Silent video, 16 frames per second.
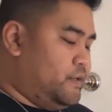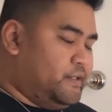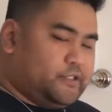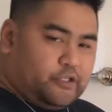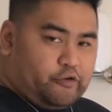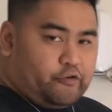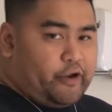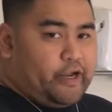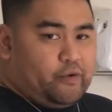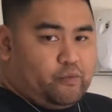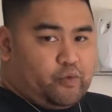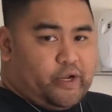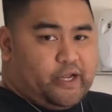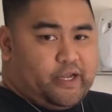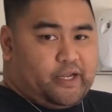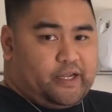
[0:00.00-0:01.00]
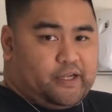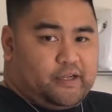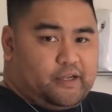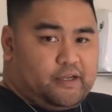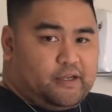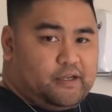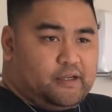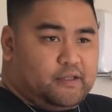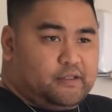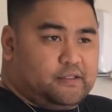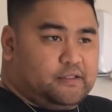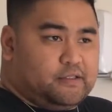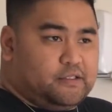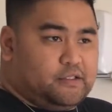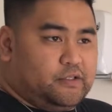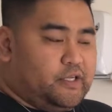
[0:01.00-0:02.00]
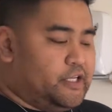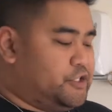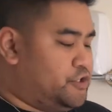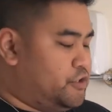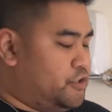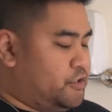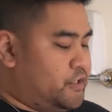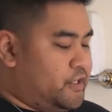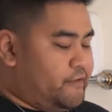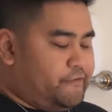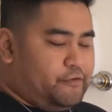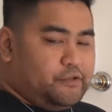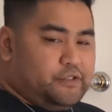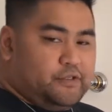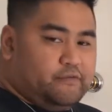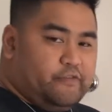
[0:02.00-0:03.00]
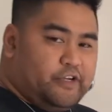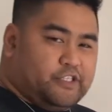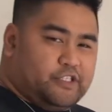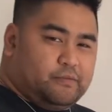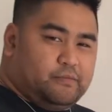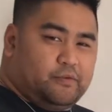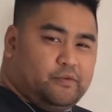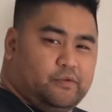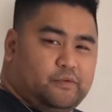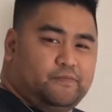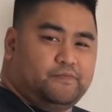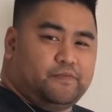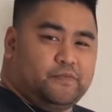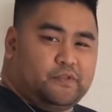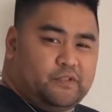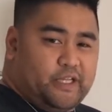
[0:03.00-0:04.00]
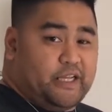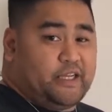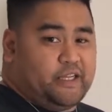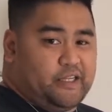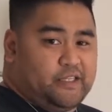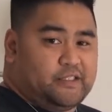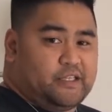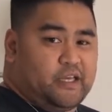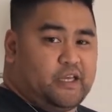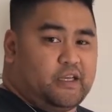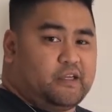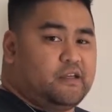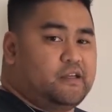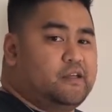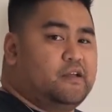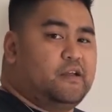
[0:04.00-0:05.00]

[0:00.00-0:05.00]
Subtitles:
It's a great way to get your fruits and vegetable daily intake